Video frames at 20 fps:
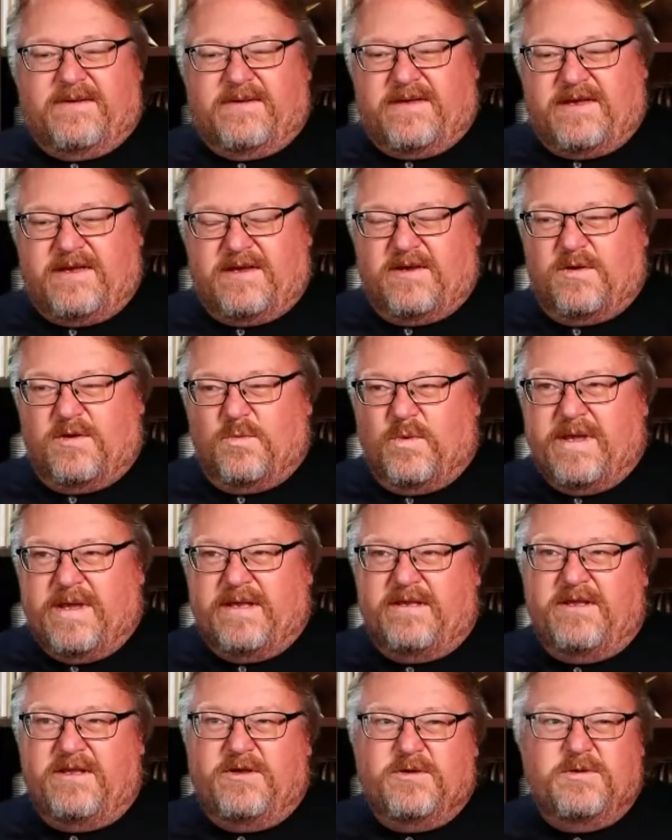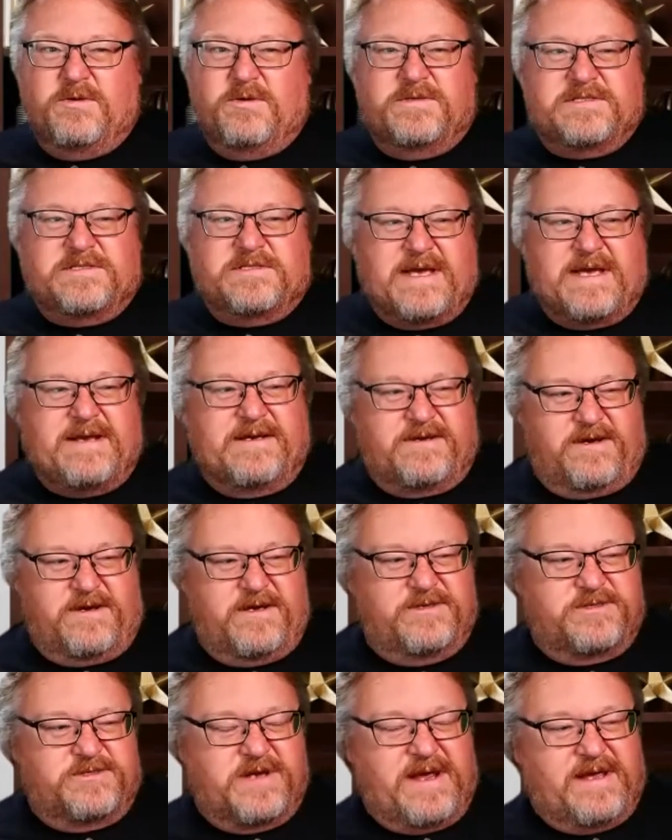when you sign a
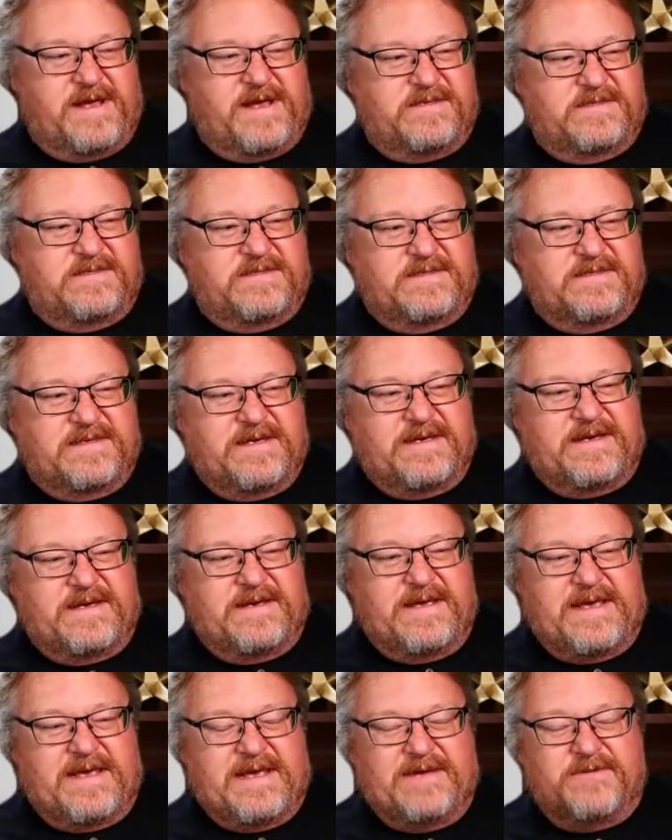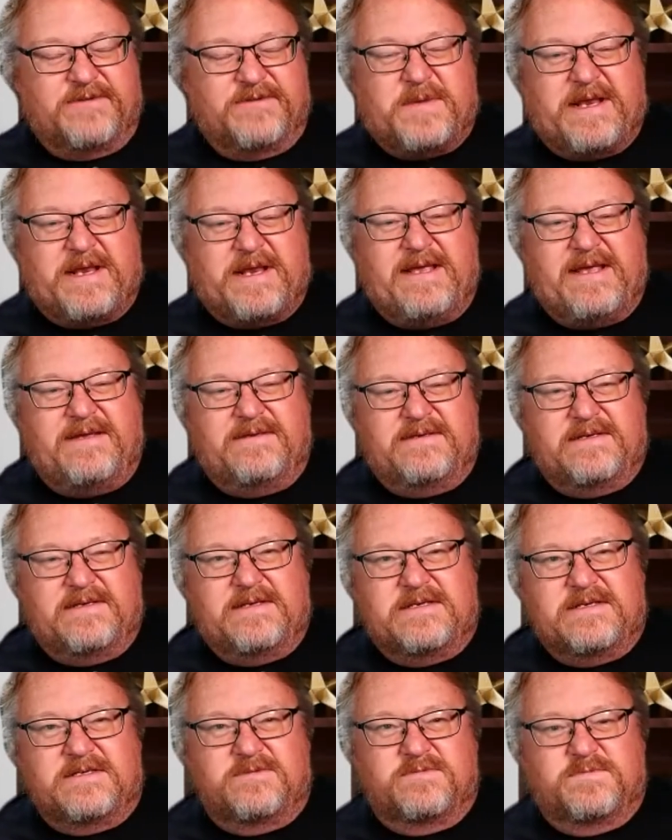contract, everybody
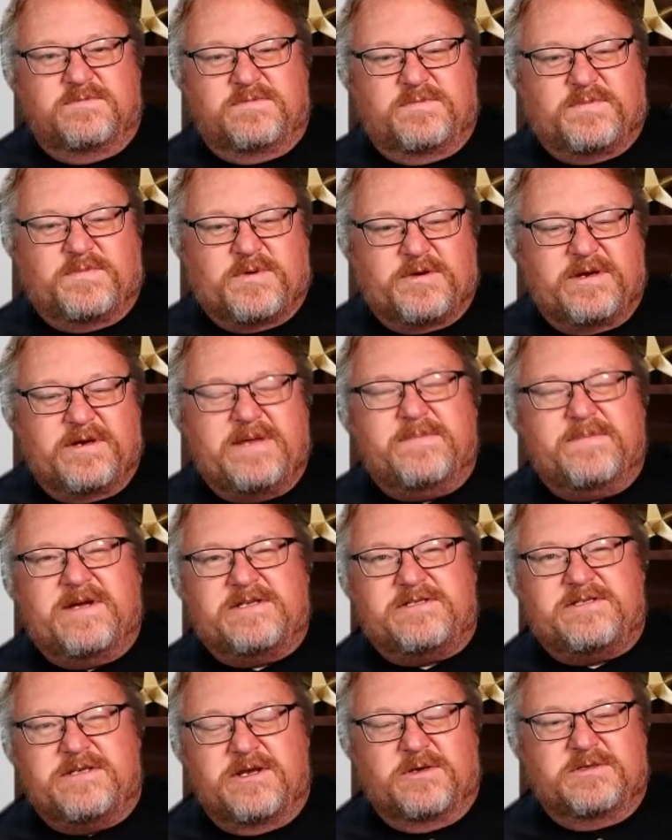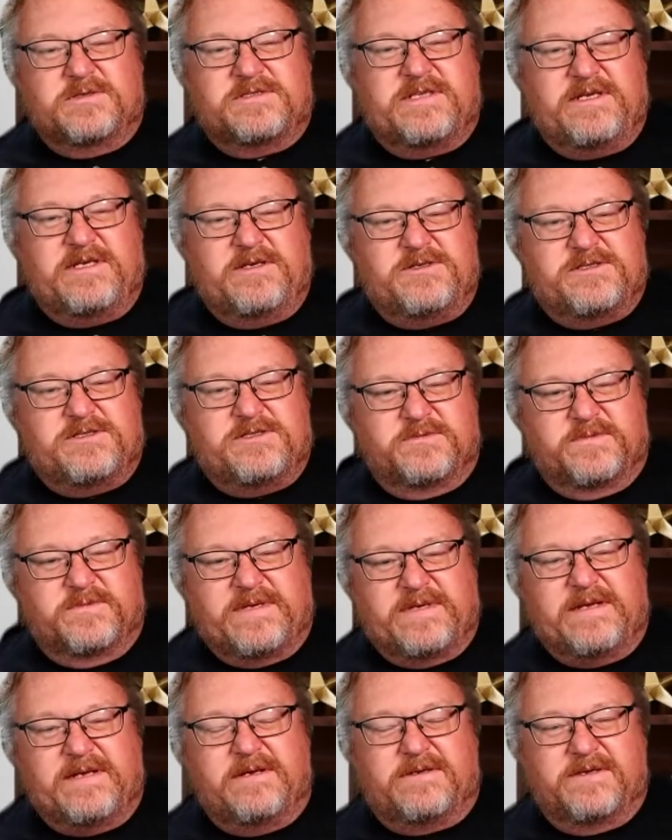pretty much knows that you should
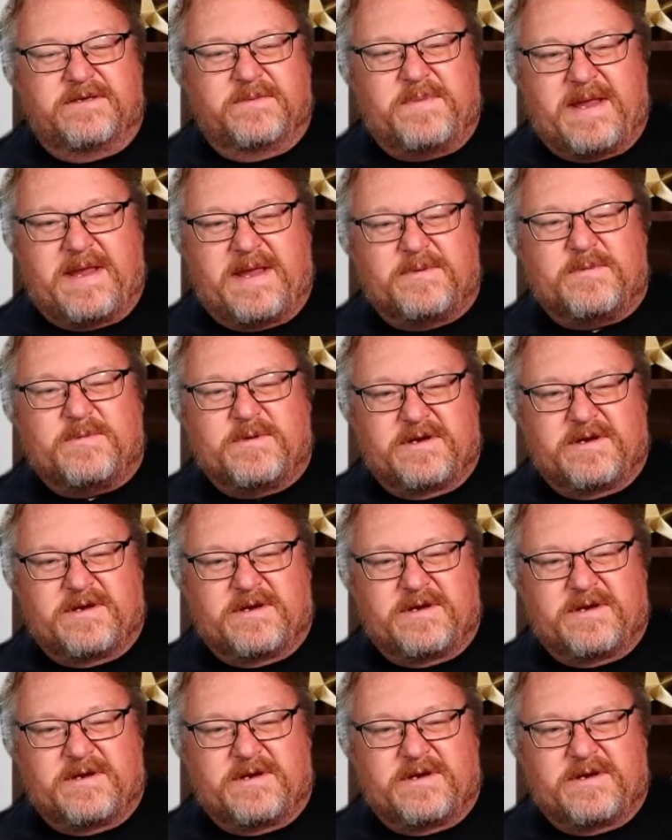read all the paperwork